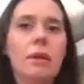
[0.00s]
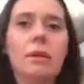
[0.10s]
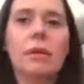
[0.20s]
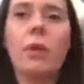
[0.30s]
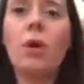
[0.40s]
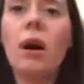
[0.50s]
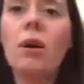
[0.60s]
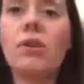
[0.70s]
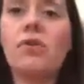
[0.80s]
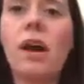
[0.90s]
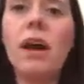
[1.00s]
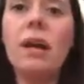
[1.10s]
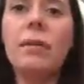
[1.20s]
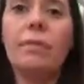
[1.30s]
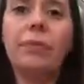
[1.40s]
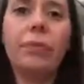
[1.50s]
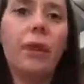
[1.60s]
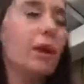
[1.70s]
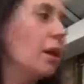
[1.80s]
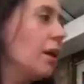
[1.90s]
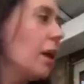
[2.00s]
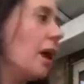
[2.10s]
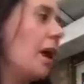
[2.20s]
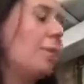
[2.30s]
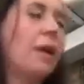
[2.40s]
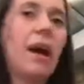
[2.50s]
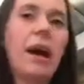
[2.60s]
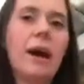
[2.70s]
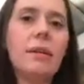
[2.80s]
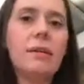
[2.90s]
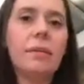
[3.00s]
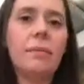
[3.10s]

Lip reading: so on our tray I'm going to add